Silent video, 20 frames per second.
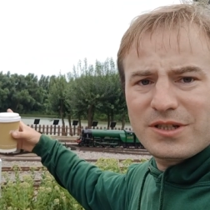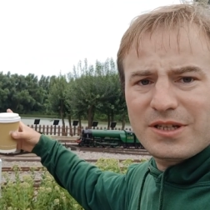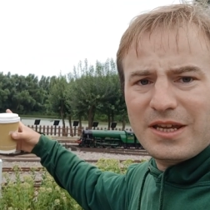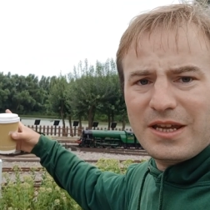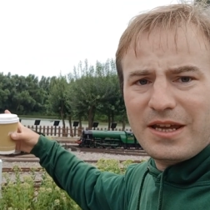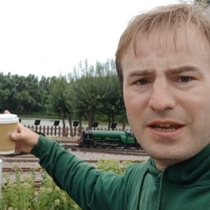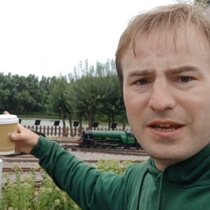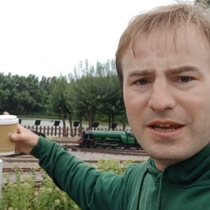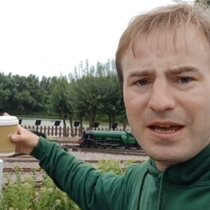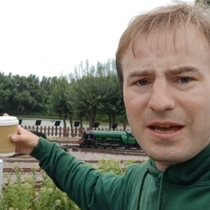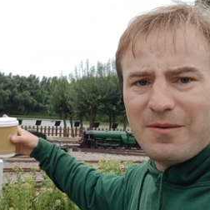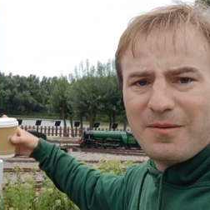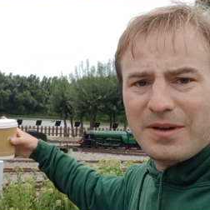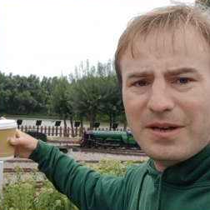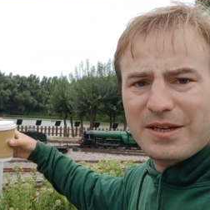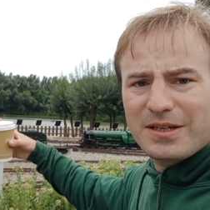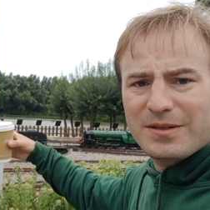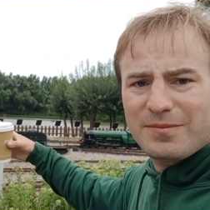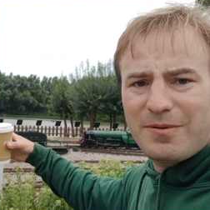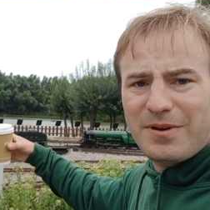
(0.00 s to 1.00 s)
see a
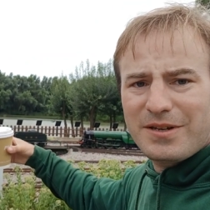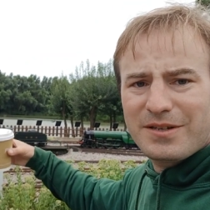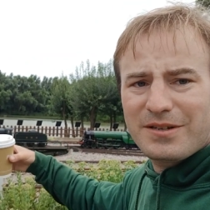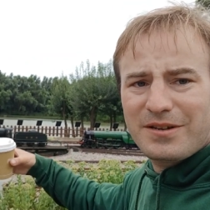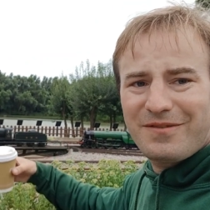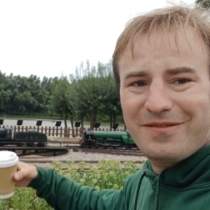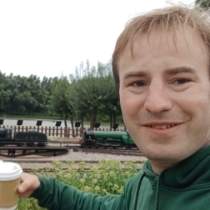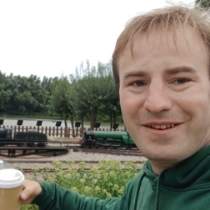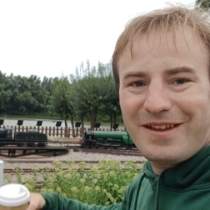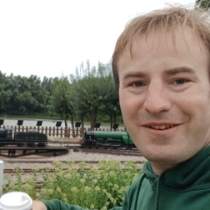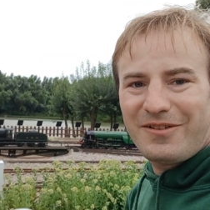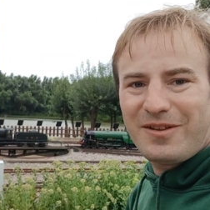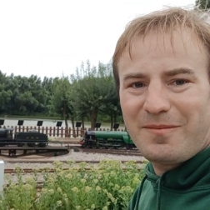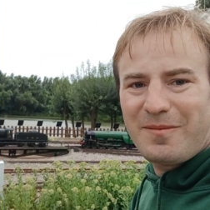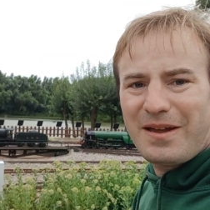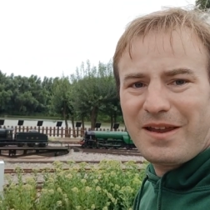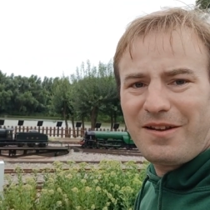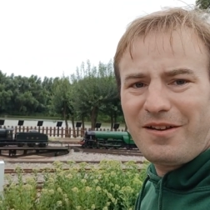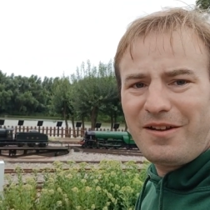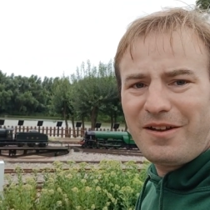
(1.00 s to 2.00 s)
Gatwick Express over there on the
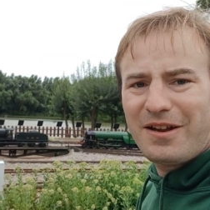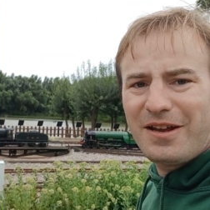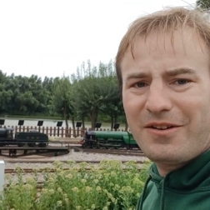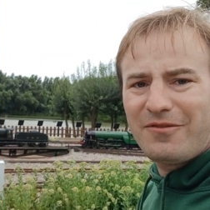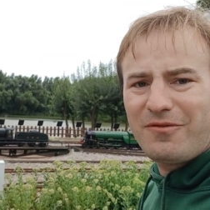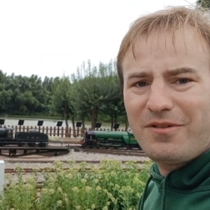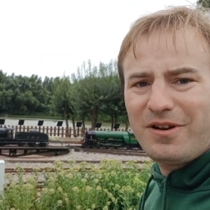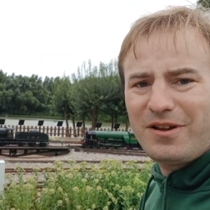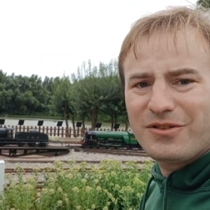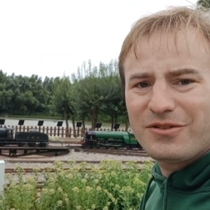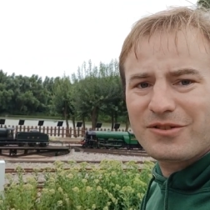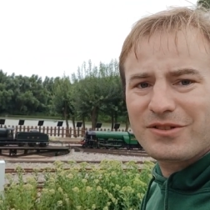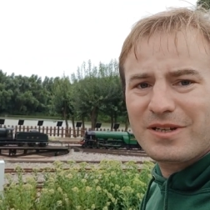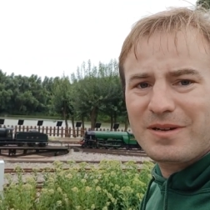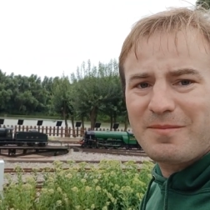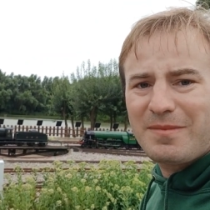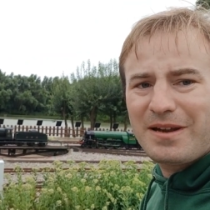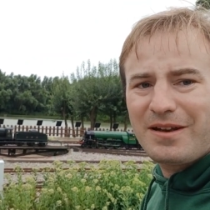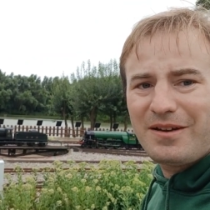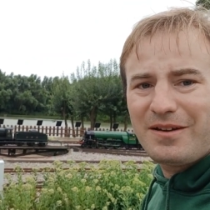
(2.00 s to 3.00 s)
main line. I hadn't realised you could see
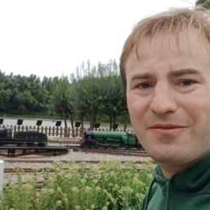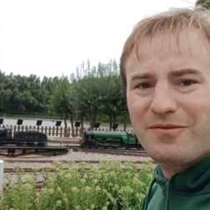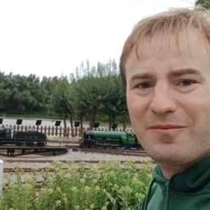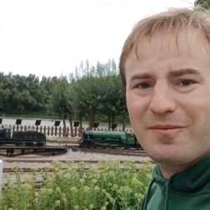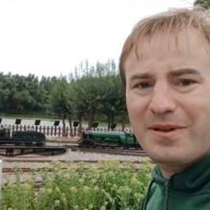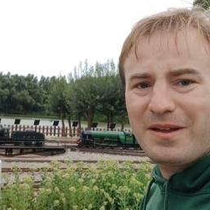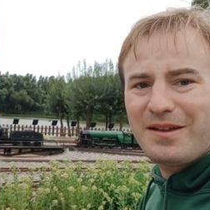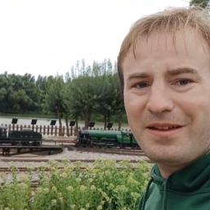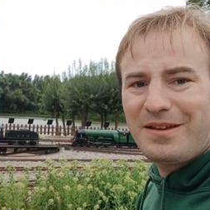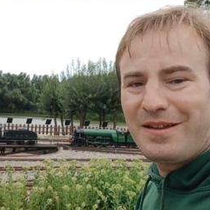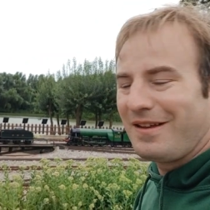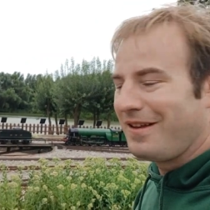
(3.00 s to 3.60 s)
the main line from here.